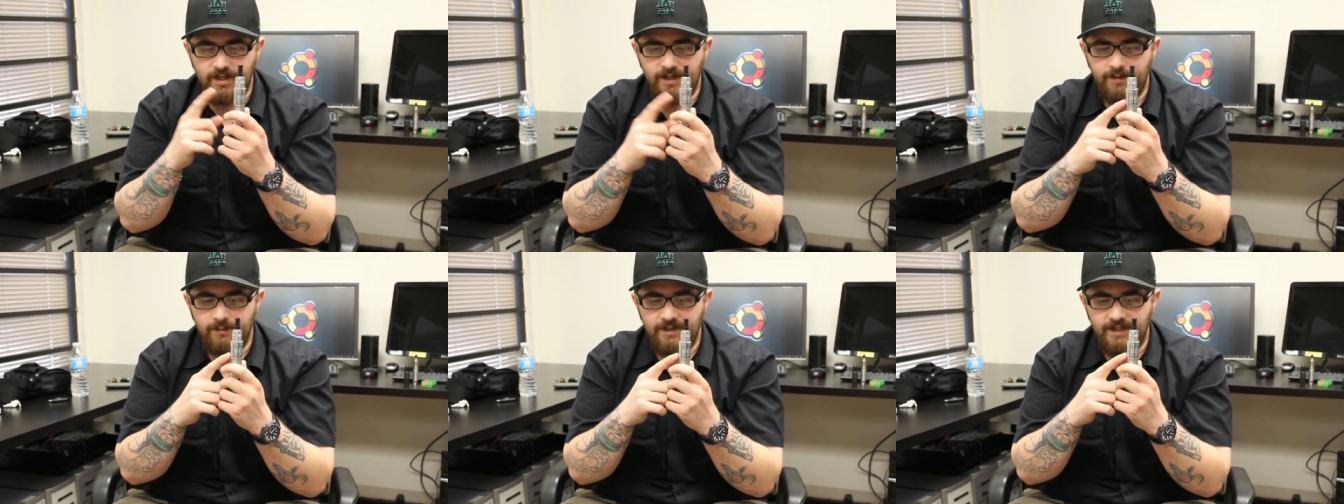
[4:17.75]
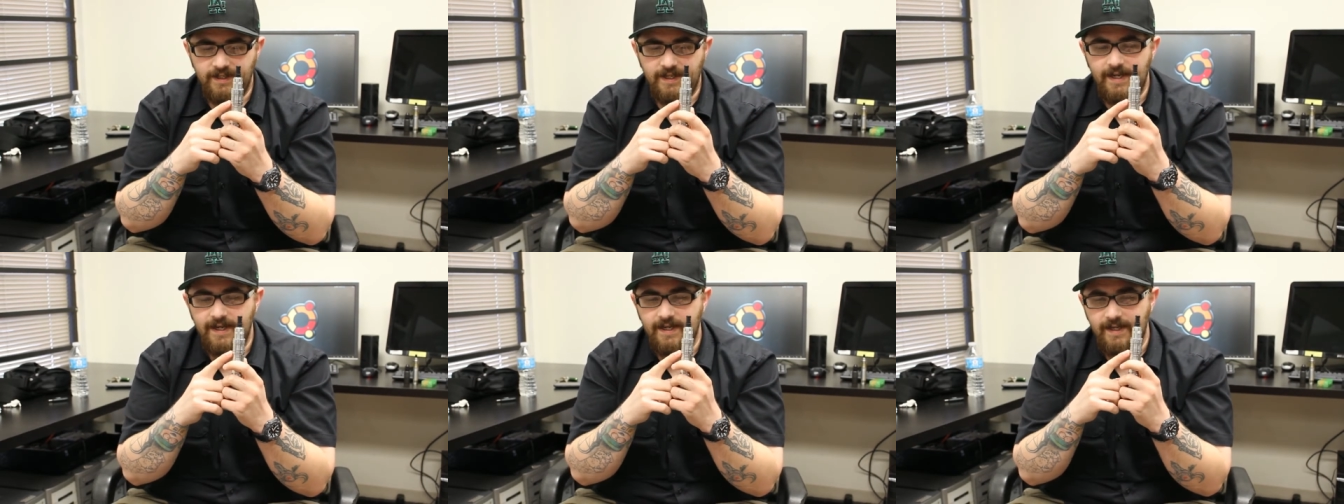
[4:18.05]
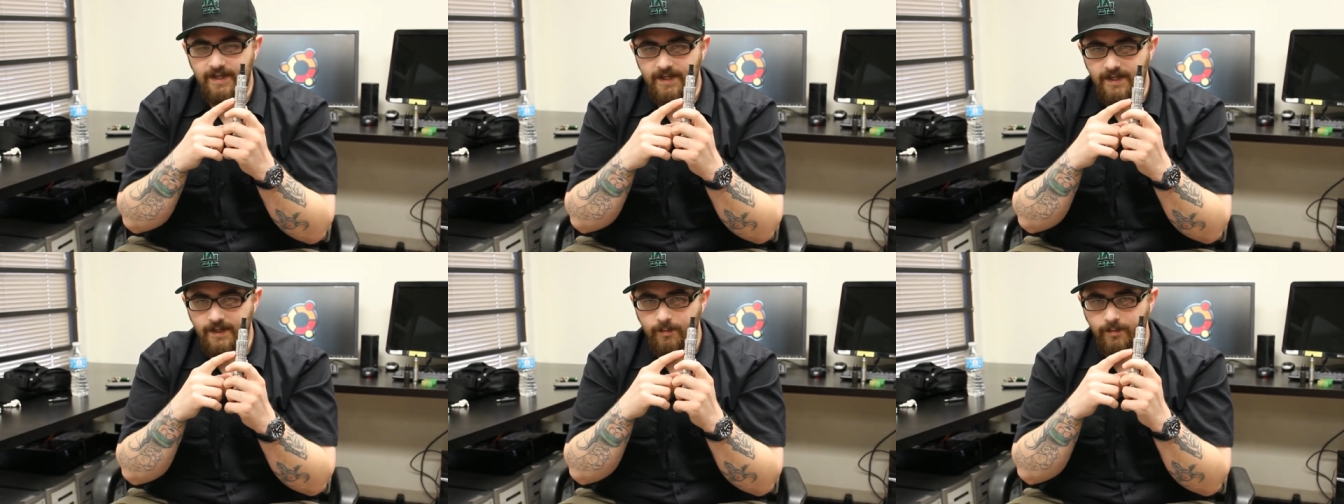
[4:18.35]

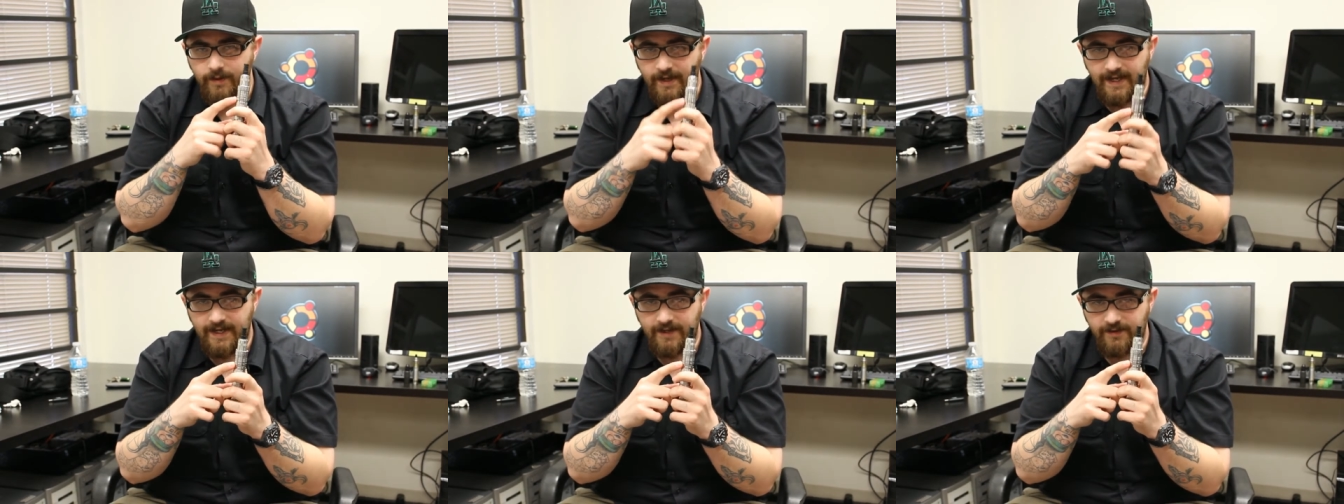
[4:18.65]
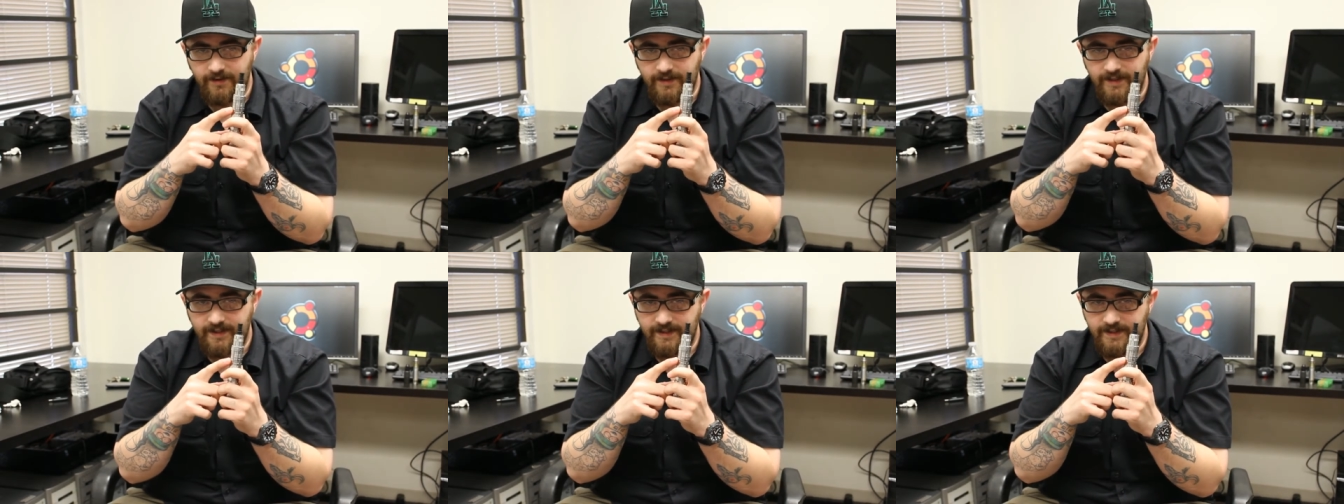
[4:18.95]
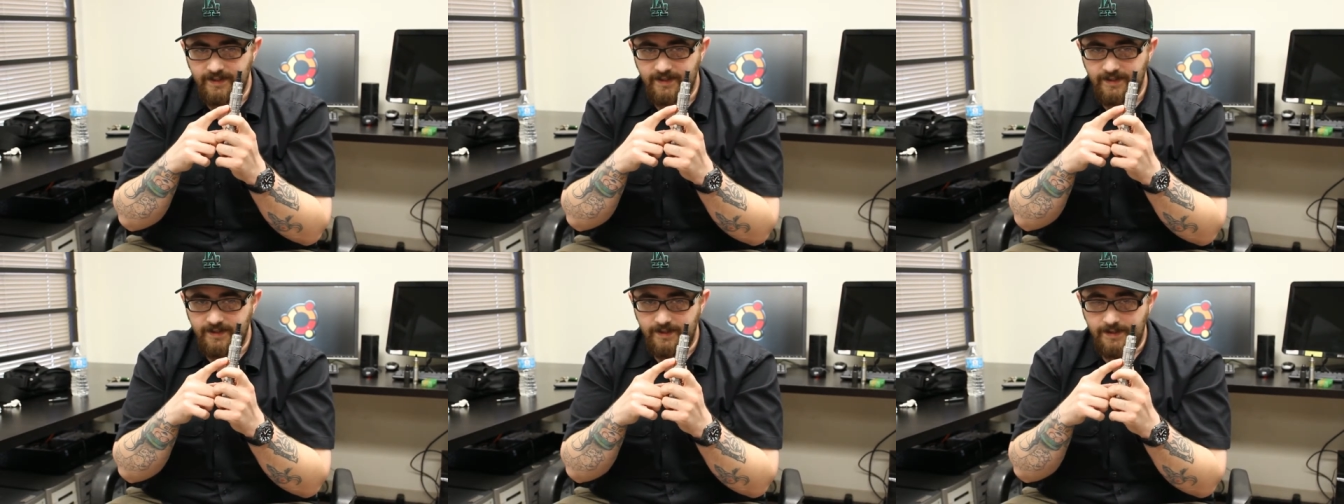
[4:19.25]
MNKE battery in
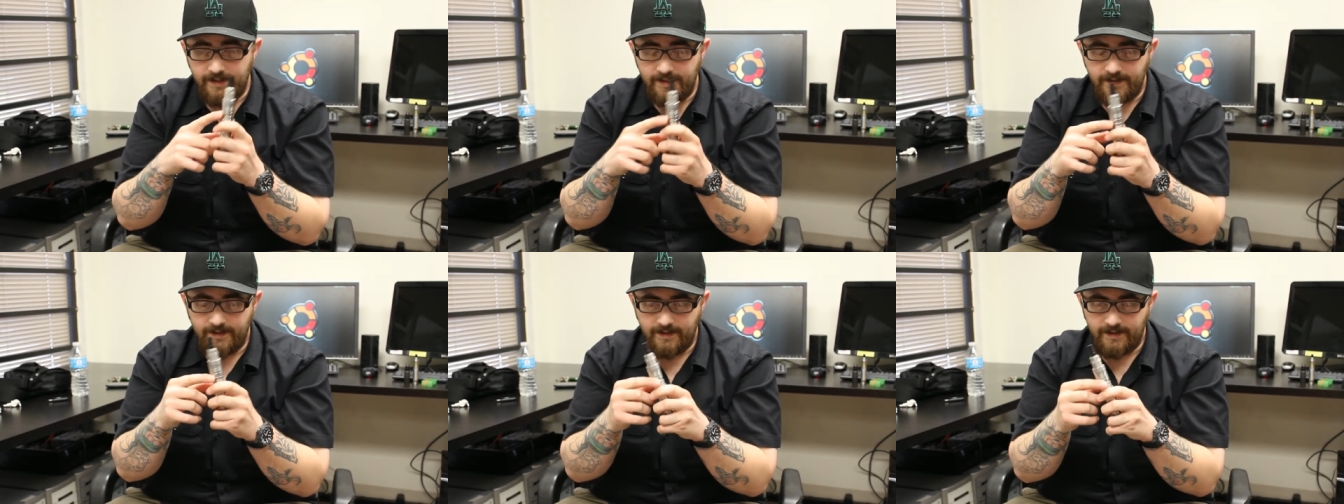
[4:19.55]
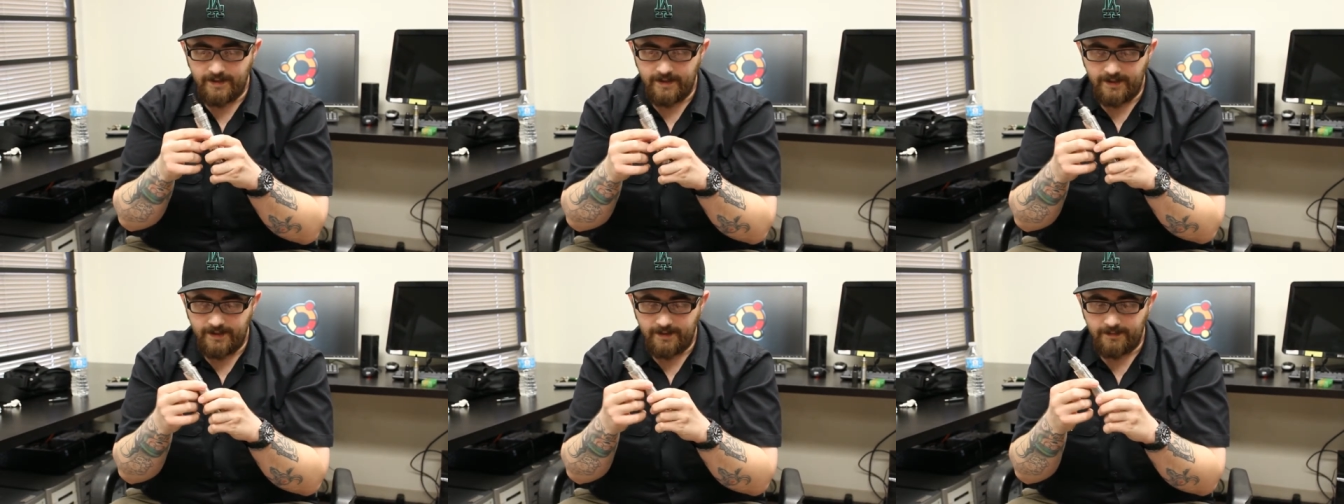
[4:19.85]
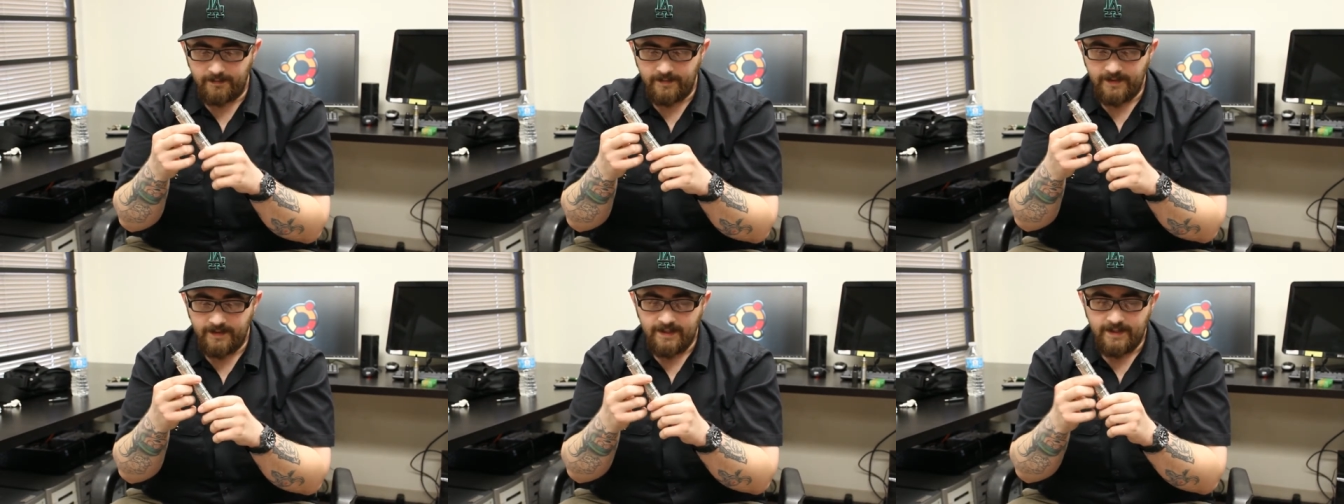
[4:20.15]
here
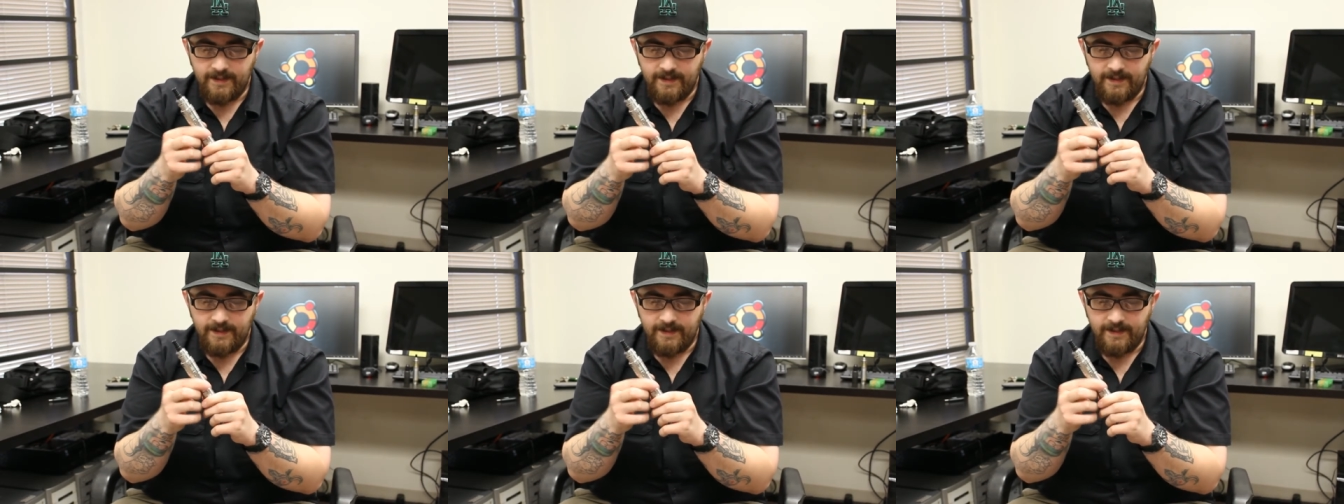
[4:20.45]
um,